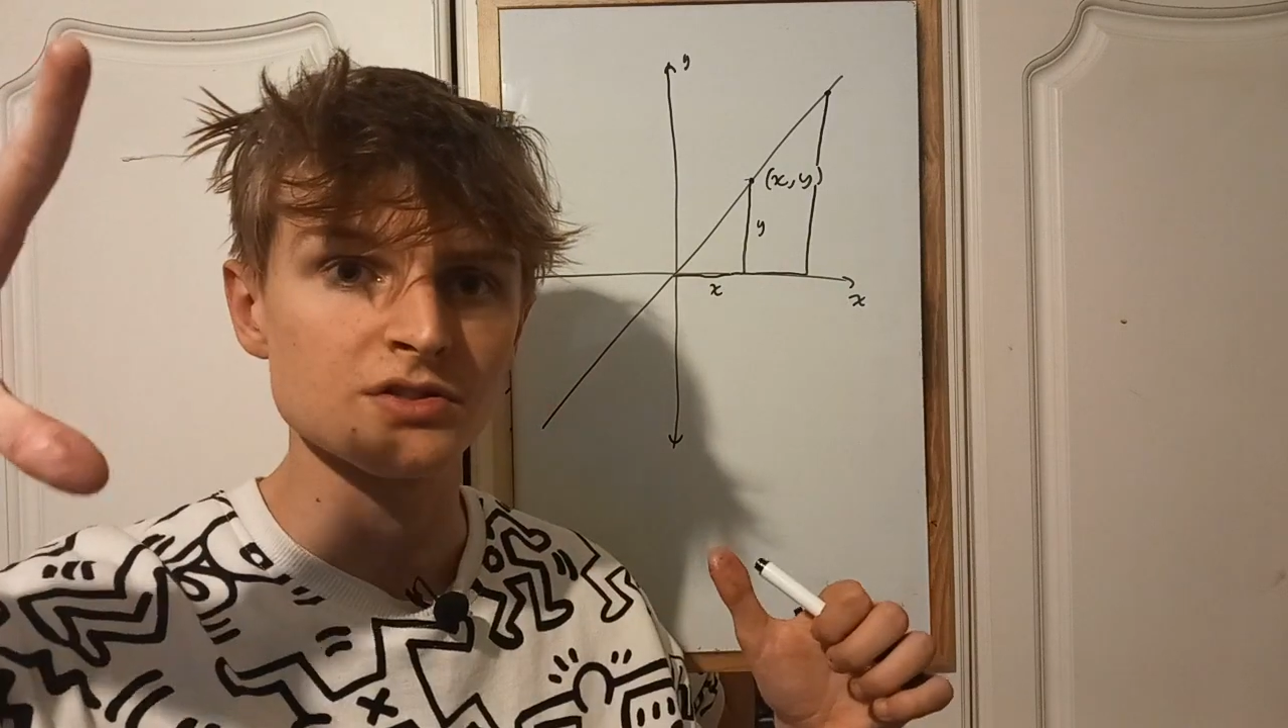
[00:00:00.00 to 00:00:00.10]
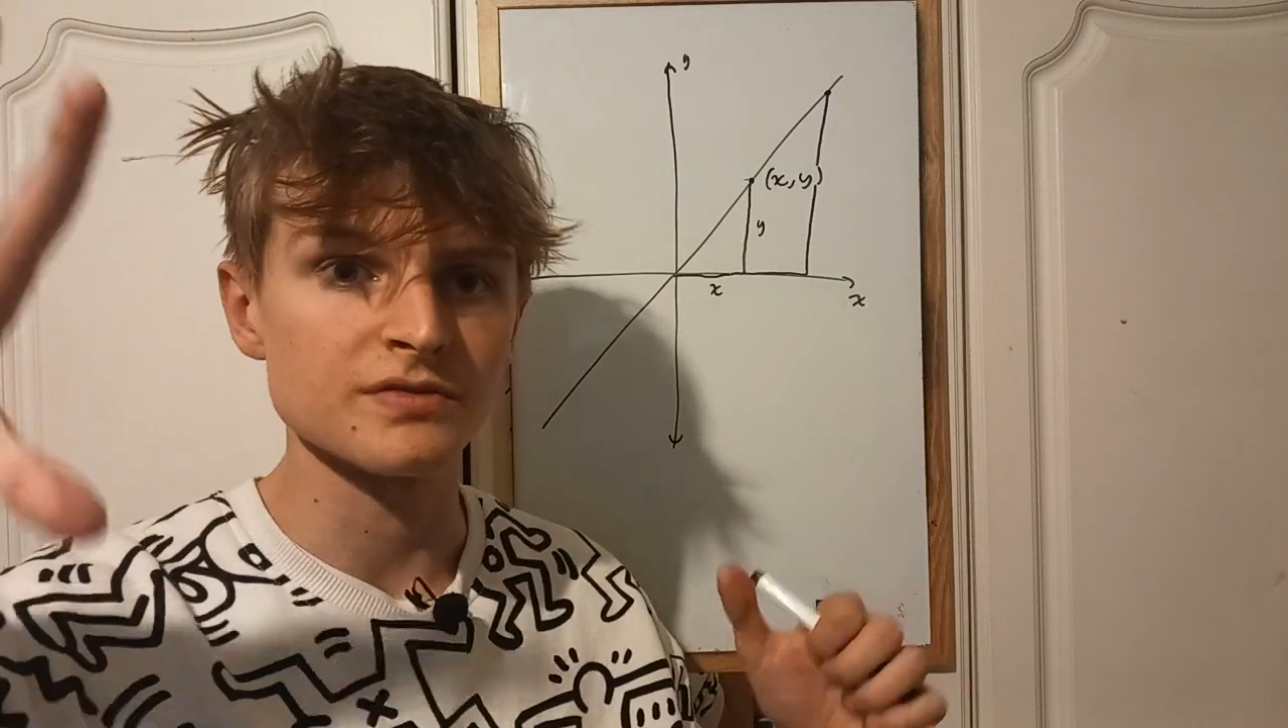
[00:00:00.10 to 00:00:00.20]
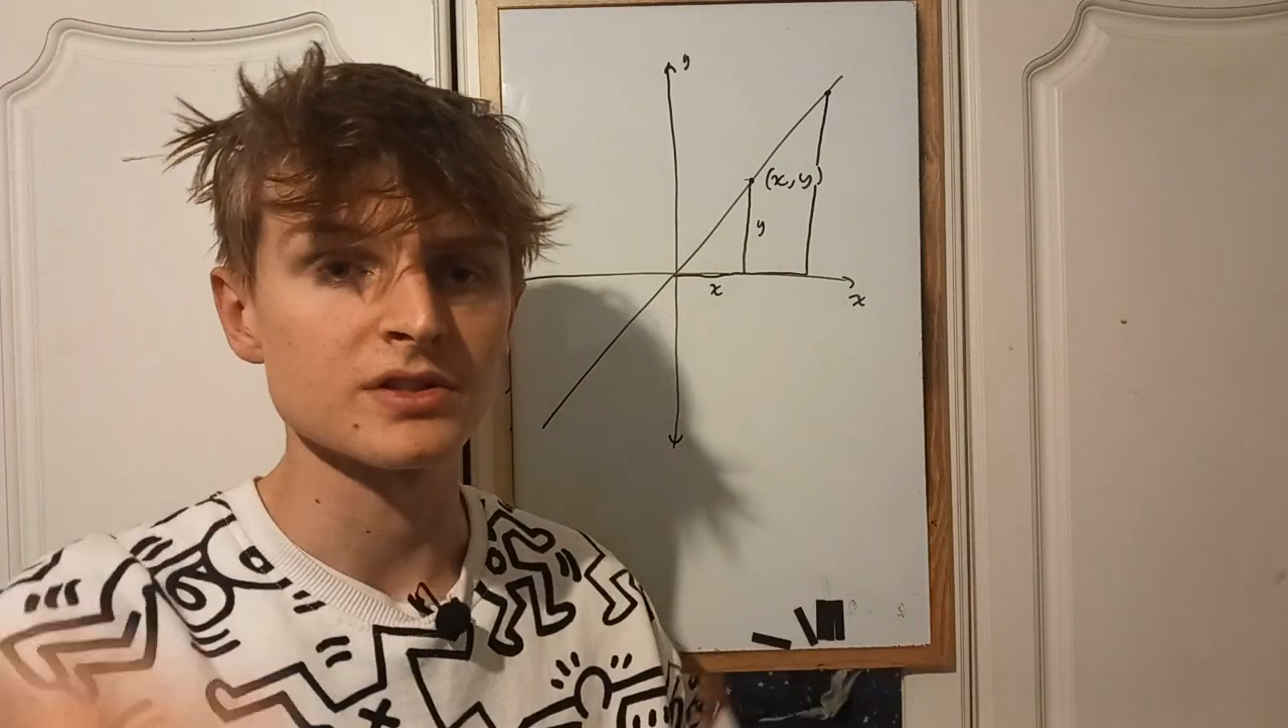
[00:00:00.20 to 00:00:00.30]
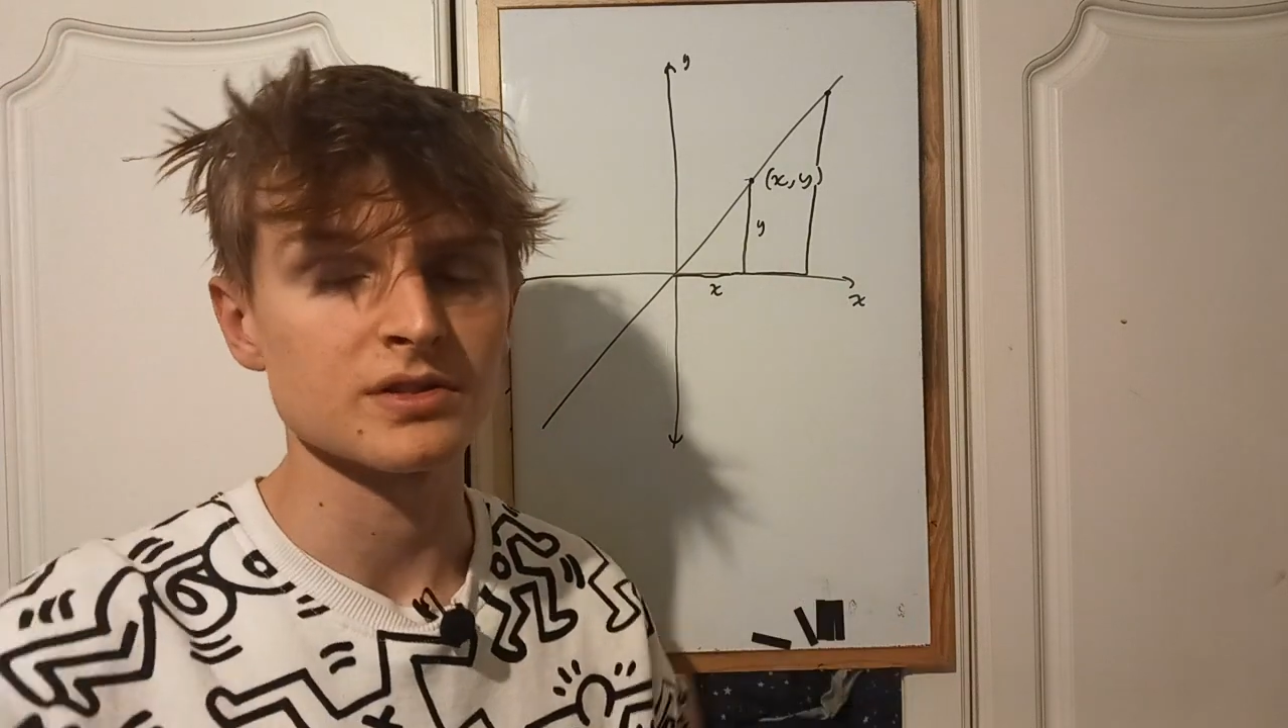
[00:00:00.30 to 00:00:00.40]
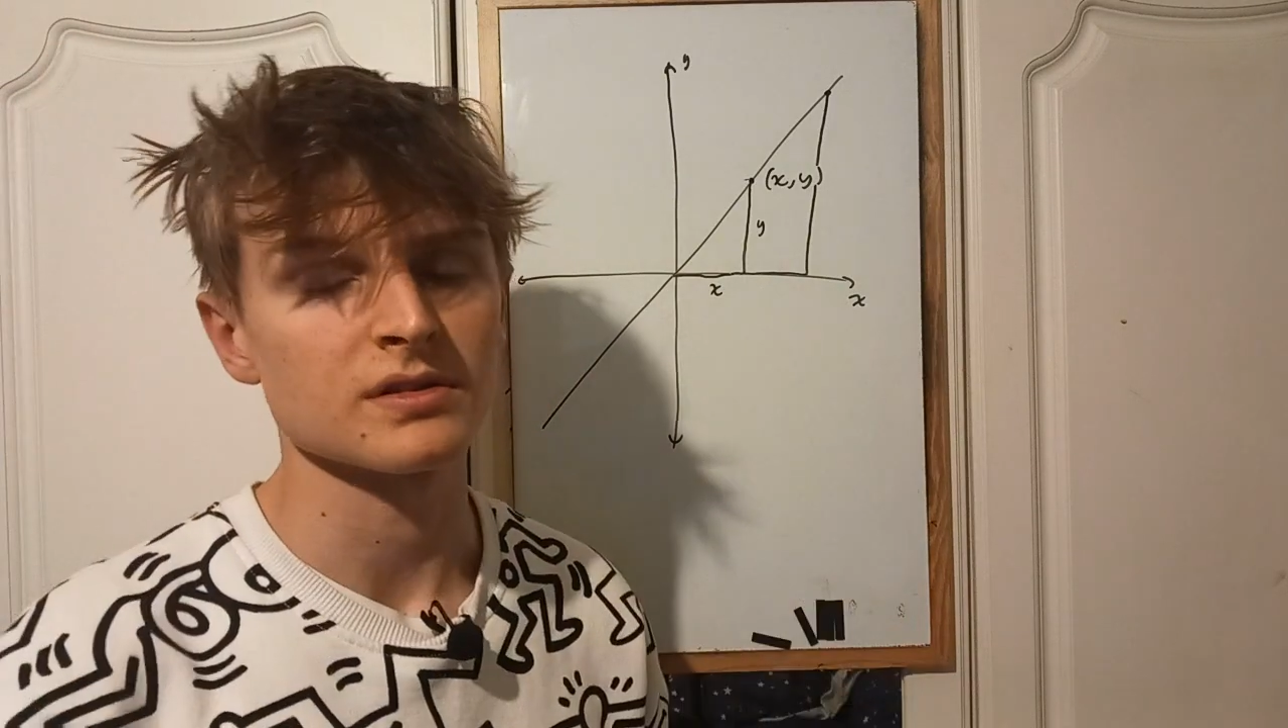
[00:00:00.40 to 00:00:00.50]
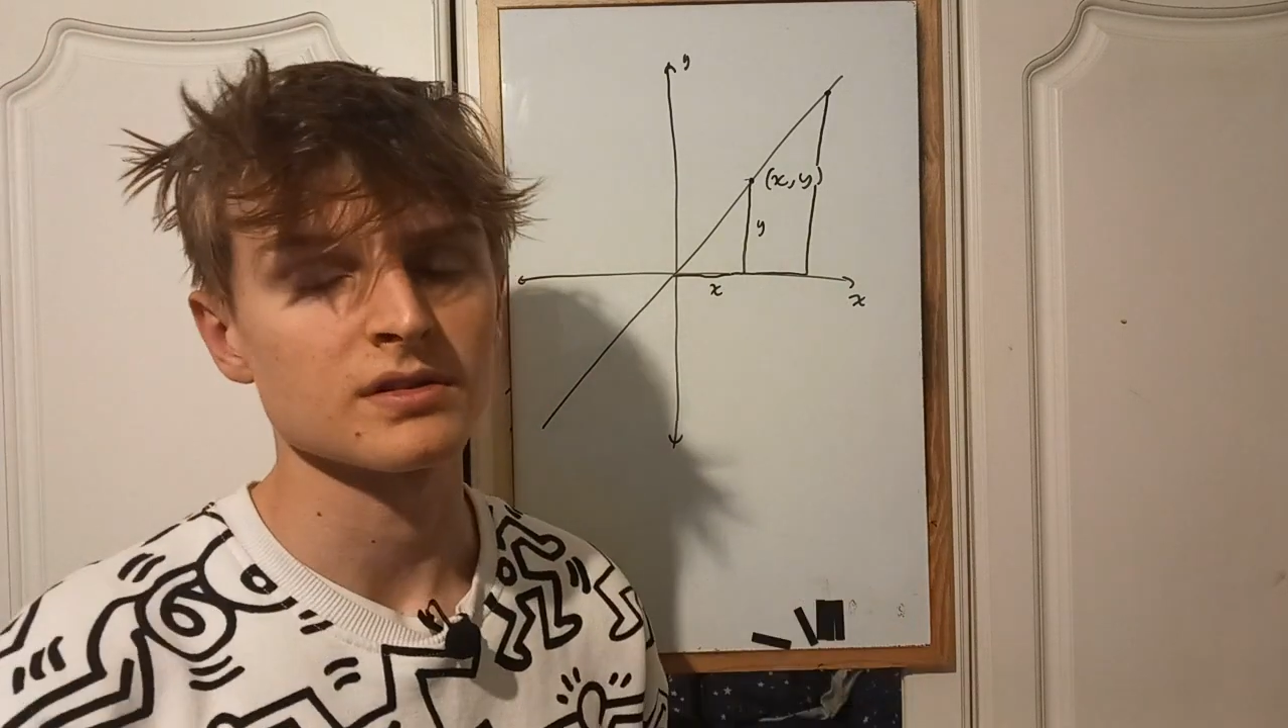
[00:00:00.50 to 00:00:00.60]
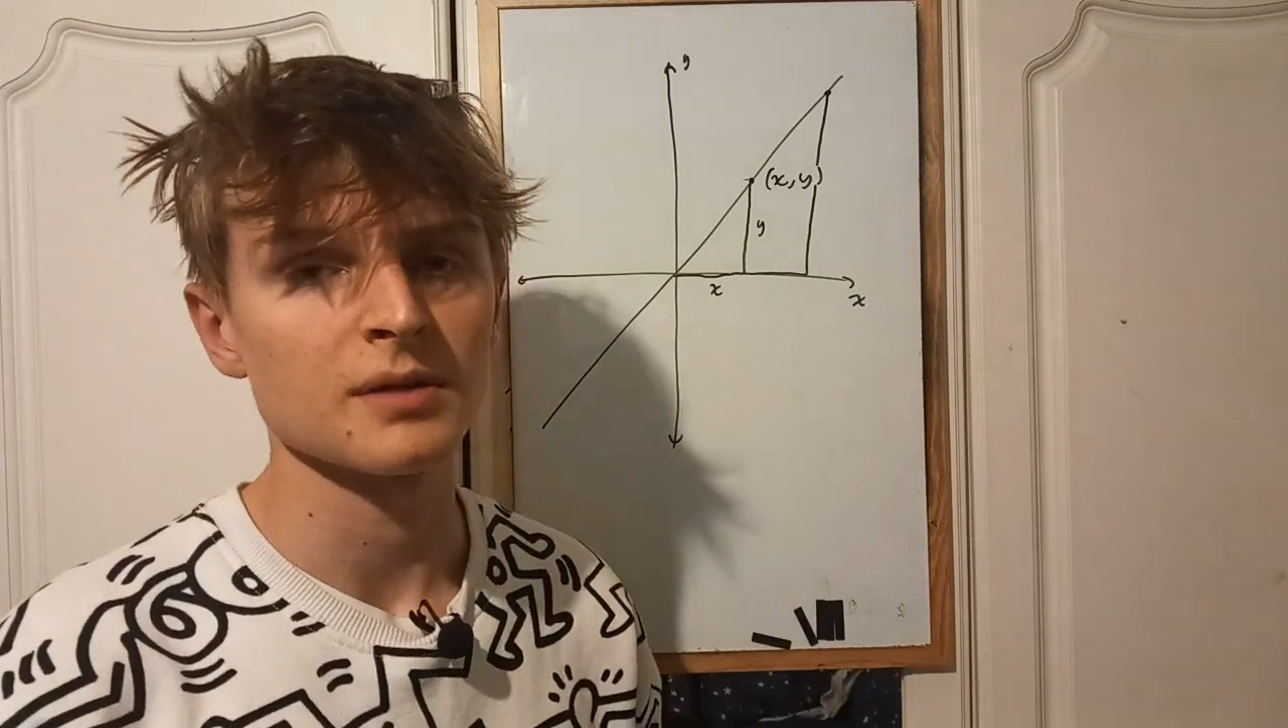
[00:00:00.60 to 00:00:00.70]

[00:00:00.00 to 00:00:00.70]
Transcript: of each other.